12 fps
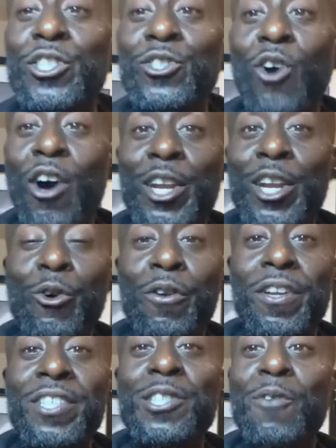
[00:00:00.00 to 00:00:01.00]
started
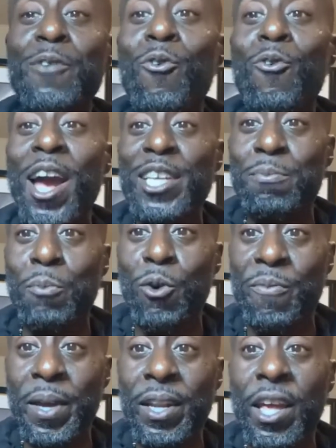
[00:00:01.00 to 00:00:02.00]
during the civil rights
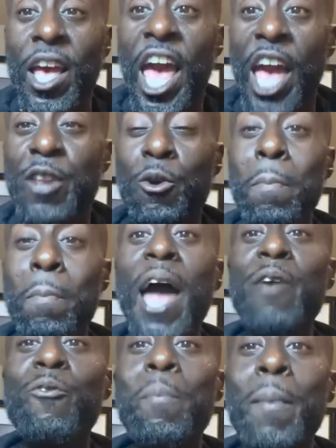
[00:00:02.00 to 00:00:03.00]
movement. And you
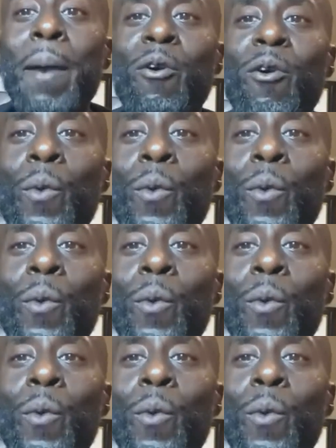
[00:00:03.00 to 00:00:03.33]
might remember